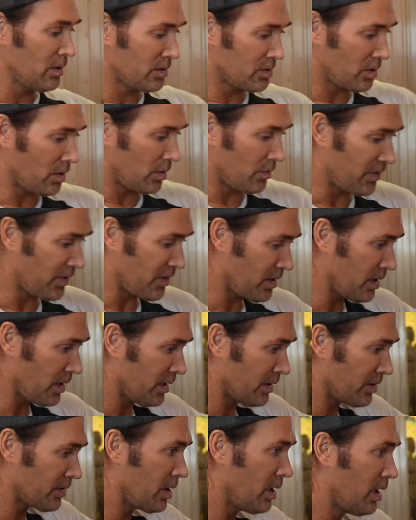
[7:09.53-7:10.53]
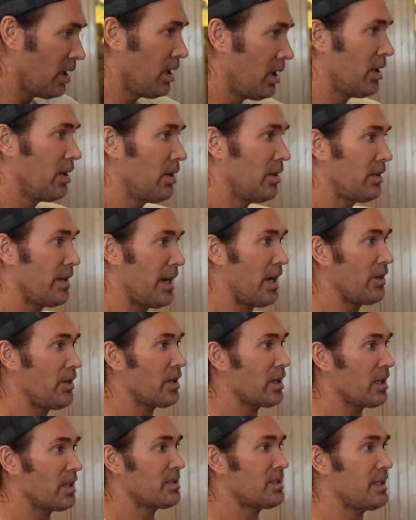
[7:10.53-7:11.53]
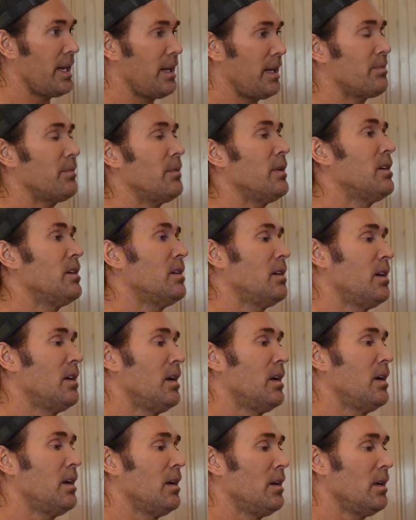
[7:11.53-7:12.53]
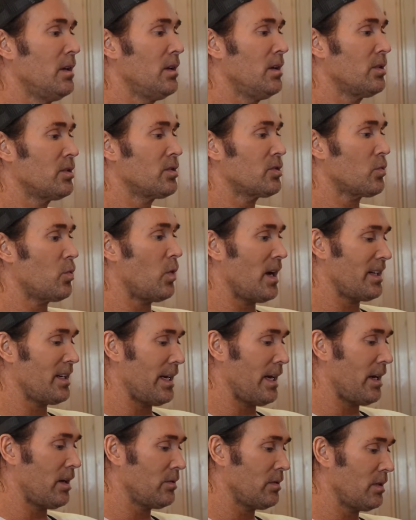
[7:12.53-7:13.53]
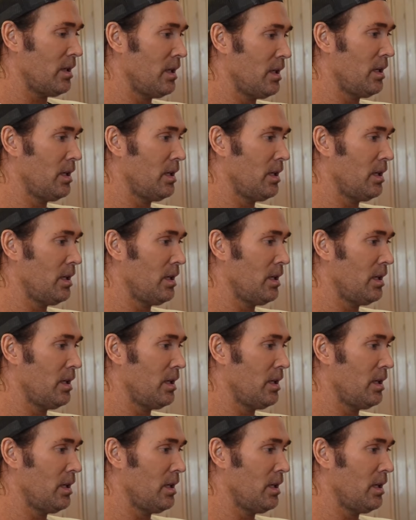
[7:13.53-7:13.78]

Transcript: So for this, now you're gonna stay up, squat down,